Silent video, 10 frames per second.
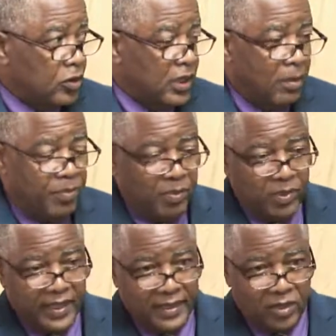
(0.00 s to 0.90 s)
Some
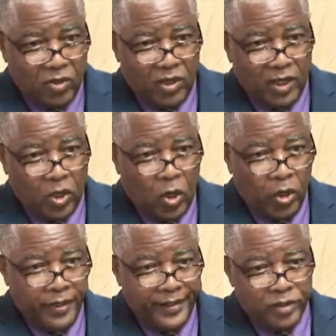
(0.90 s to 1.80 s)
people like to call it
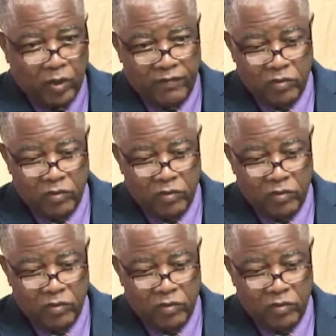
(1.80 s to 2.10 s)
coinage of the